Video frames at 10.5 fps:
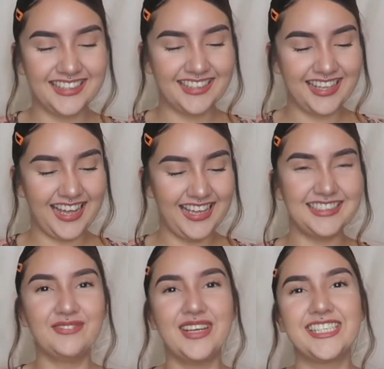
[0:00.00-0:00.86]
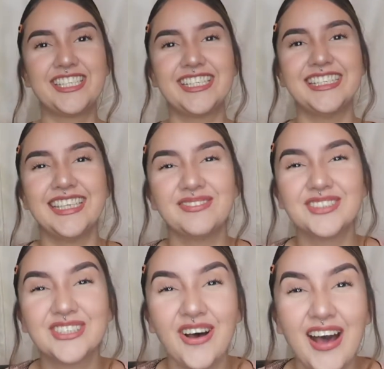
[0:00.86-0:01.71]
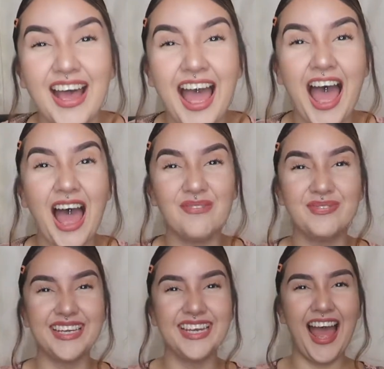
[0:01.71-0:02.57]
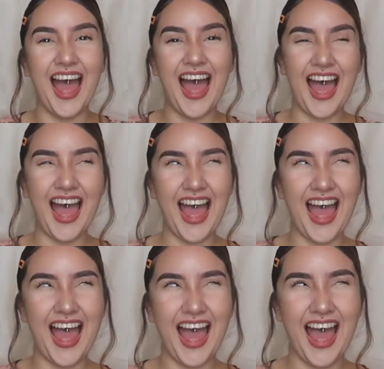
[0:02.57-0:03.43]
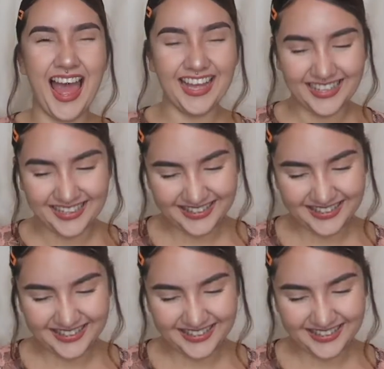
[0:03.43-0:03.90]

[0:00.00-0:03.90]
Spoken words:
guys, I'm like cheesy. I'm so happy. Ah!